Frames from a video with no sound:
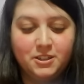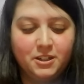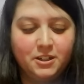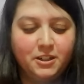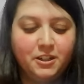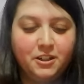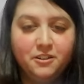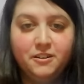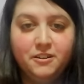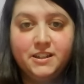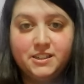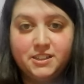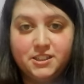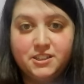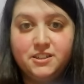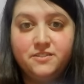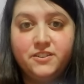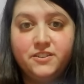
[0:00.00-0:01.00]
Are you
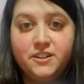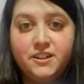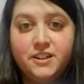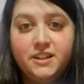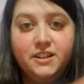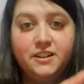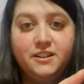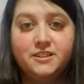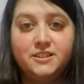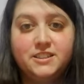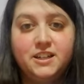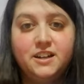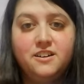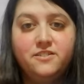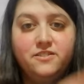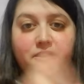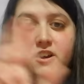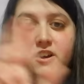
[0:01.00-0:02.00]
extroverted
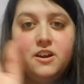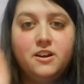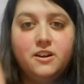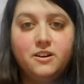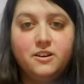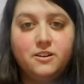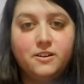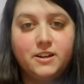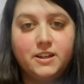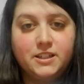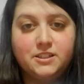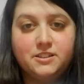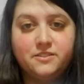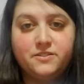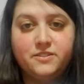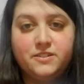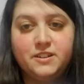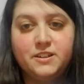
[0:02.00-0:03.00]
yourself or
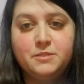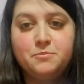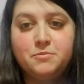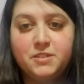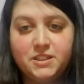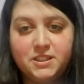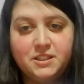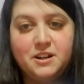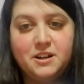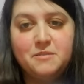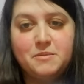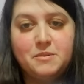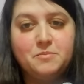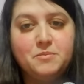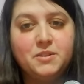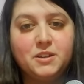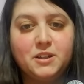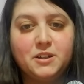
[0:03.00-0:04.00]
introverted? Please
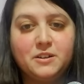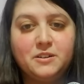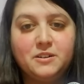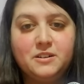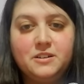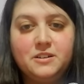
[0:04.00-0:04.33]
comment below.